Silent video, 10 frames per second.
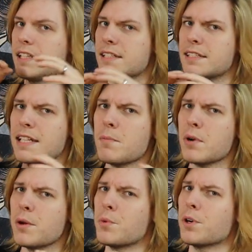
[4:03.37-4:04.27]
The
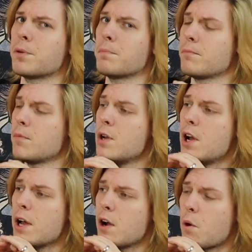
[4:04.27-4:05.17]
samurai were
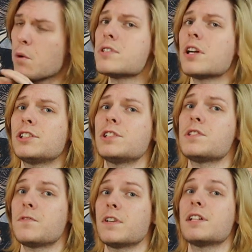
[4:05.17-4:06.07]
horse
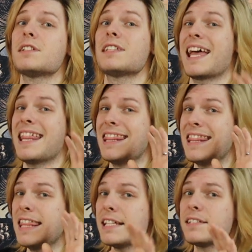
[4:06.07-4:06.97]
archers first,
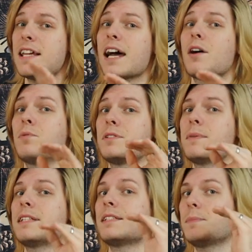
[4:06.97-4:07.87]
and this style was
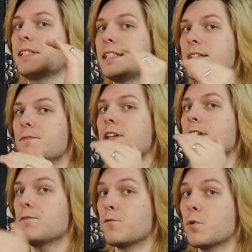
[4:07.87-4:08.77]
meant
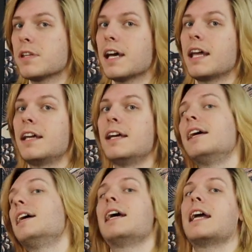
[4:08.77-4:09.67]
specifically for that,
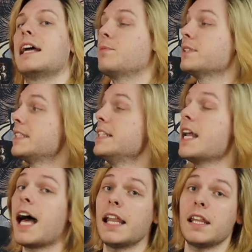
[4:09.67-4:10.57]
and it was
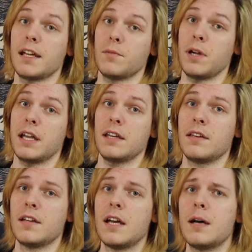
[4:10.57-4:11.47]
not lightweight.
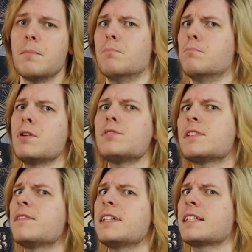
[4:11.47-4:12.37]
Most
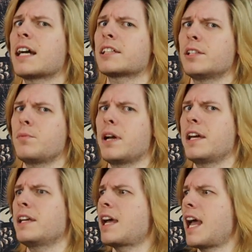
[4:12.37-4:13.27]
of these actually
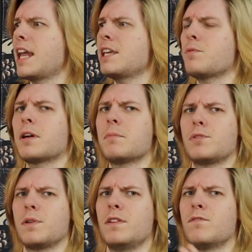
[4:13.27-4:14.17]
weighed anywhere
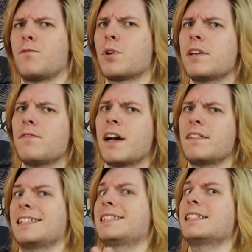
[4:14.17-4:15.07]
between
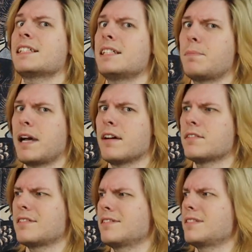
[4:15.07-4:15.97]
forty-five to sixty
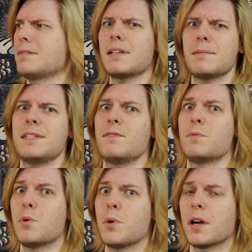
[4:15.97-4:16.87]
pounds, sometimes
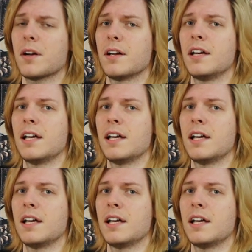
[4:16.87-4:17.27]
even more.